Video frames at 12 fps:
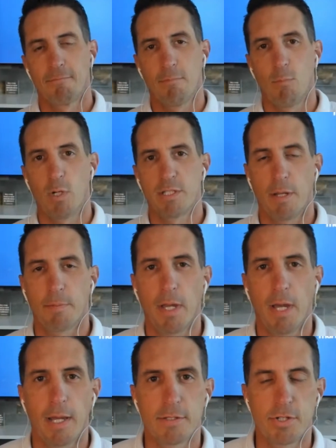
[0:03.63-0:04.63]
What's up,
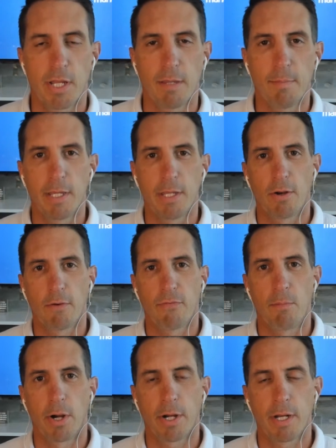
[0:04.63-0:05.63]
guys? JB here
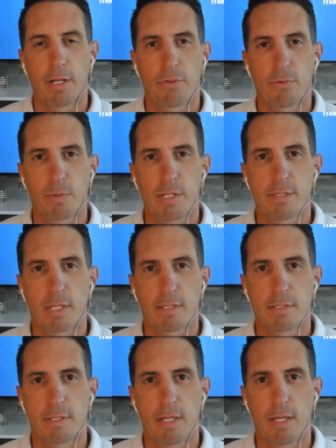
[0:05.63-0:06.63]
from Marketing
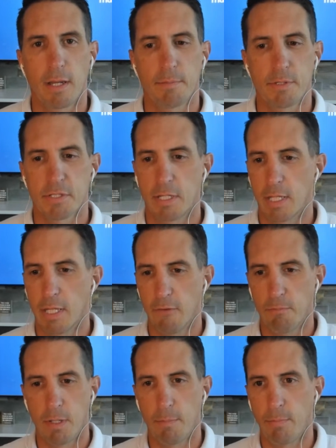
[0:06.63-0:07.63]
360. I'm just going to
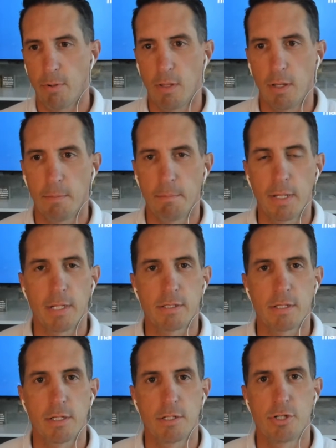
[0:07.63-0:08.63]
give people a minute
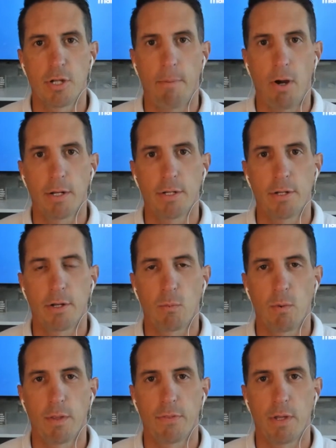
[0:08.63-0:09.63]
to jump on here
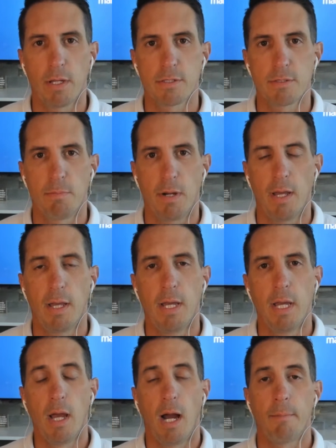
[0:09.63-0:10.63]
with us, but
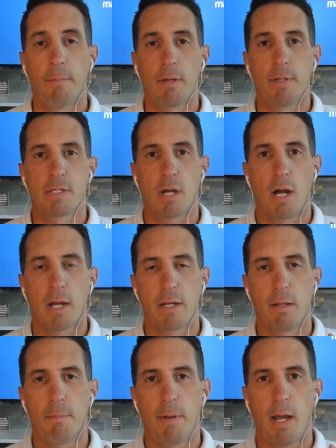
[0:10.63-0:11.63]
I'm going to be talking
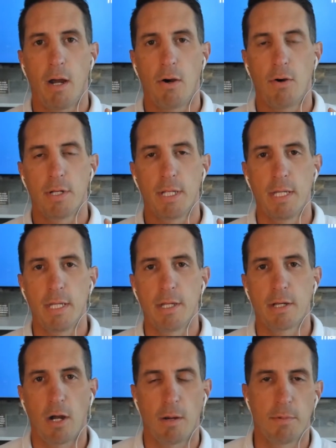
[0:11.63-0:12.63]
about
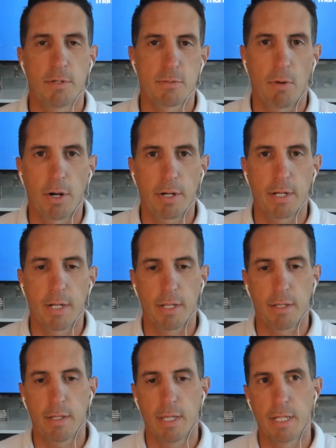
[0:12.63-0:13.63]
e-commerce
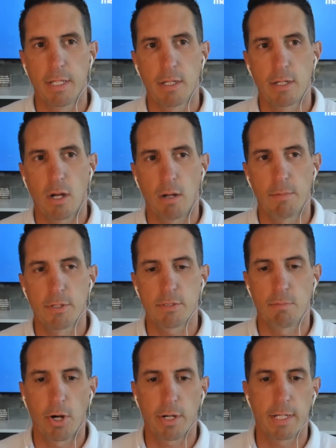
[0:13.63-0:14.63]
marketing and e-commerce
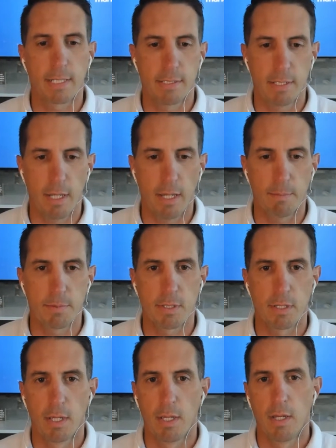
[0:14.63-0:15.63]
marketing tips.
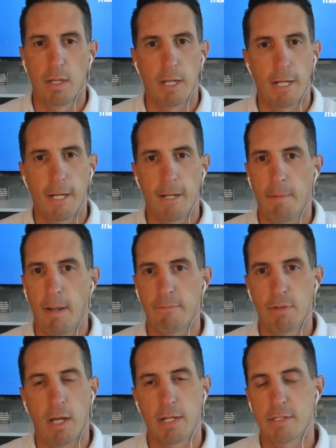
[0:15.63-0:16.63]
Have a
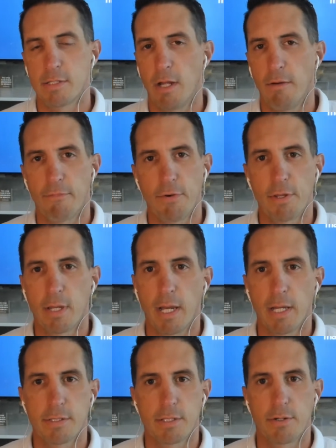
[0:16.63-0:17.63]
lot of stuff for you
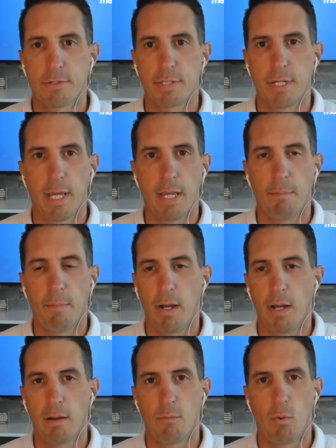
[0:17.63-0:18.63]
guys here today,
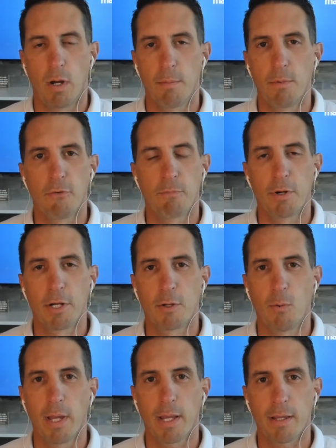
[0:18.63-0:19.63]
but I want to move pretty
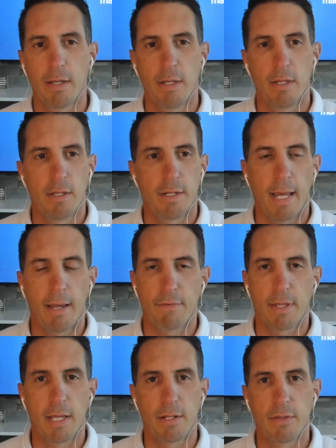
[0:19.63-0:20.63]
quick,
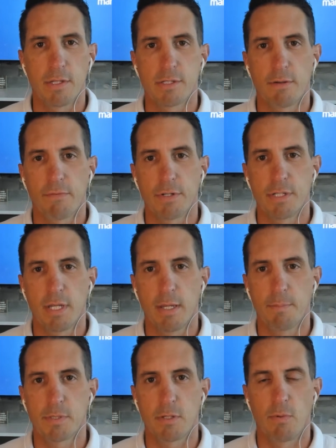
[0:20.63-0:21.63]
navigating these different
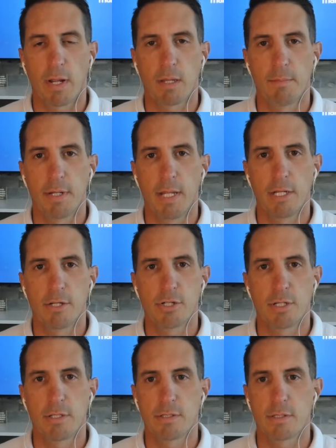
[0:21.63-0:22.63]
tips and
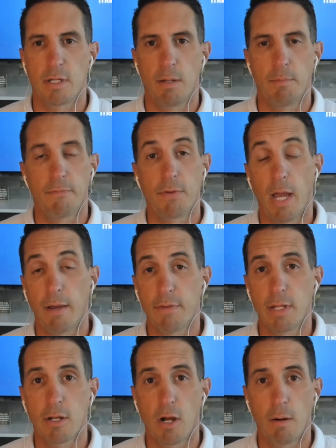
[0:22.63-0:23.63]
recommendations. If you have an
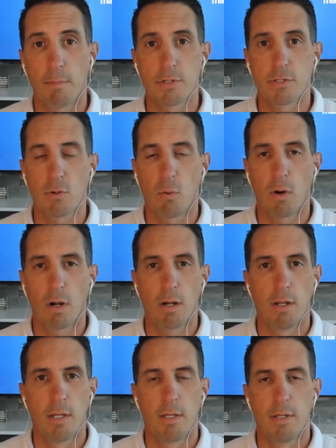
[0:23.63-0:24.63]
e-commerce store,
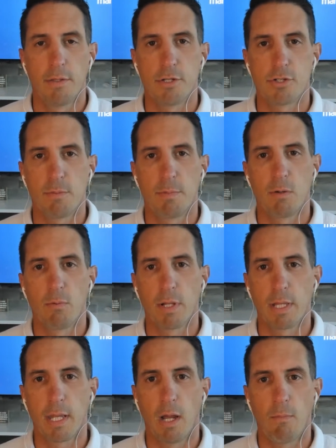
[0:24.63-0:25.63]
this should be
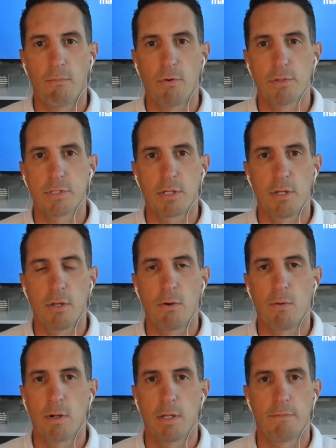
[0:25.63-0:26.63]
really helpful to
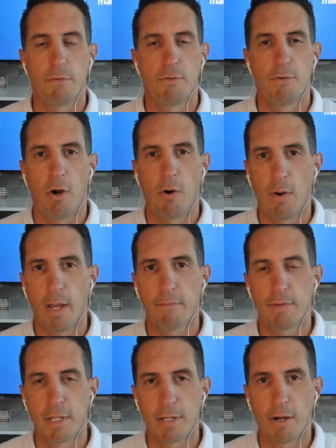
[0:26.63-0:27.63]
you. If you don't have
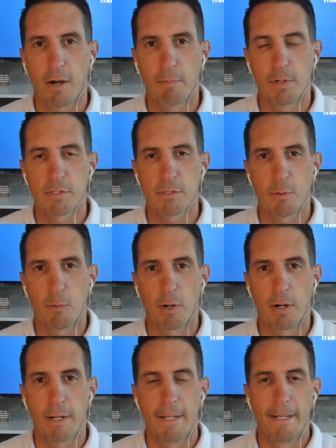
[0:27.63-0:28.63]
an e-commerce
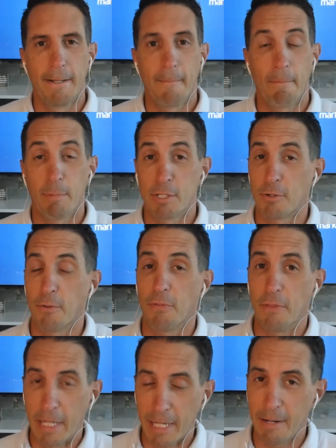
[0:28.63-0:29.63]
store, but you're
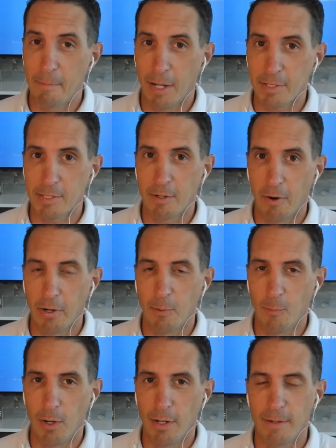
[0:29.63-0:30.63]
thinking about starting
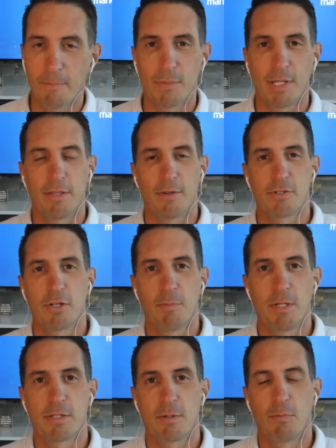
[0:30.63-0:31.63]
one, then there should
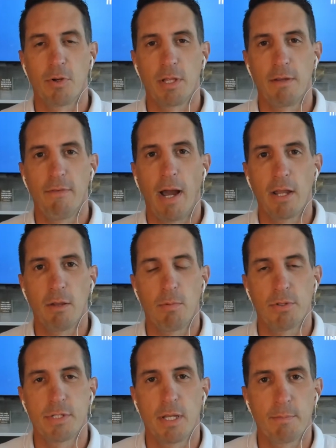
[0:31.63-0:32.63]
be some really
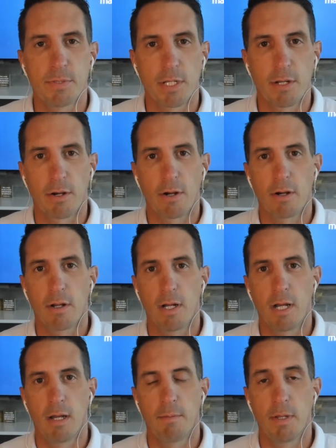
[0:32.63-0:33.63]
valuable tips here.
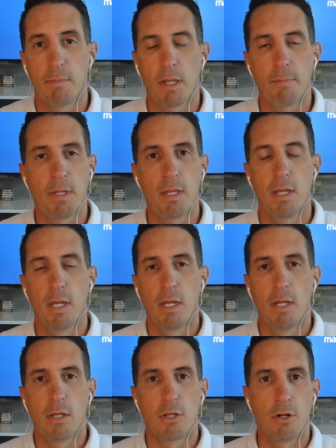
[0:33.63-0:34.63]
And maybe
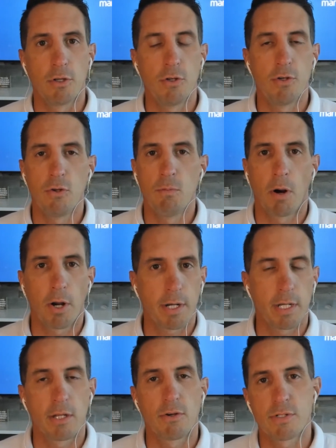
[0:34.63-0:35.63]
you do
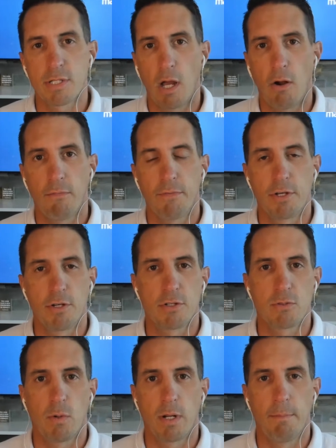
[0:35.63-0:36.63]
marketing yourself and you
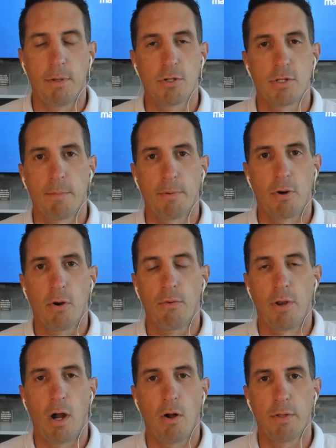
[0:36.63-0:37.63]
just want to build up your own
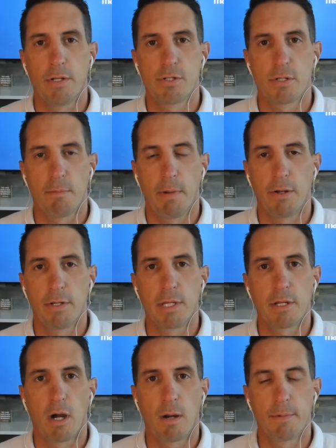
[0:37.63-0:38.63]
knowledge about
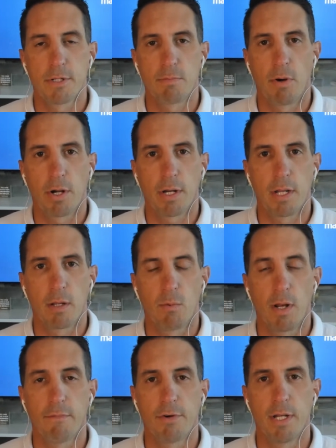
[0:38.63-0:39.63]
e-commerce marketing.
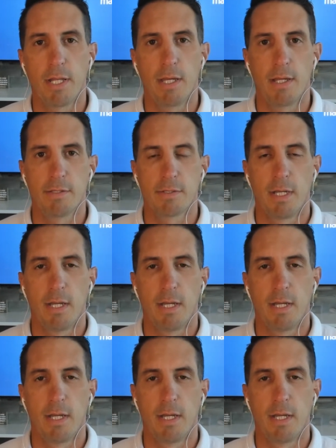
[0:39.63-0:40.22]
Whatever it is,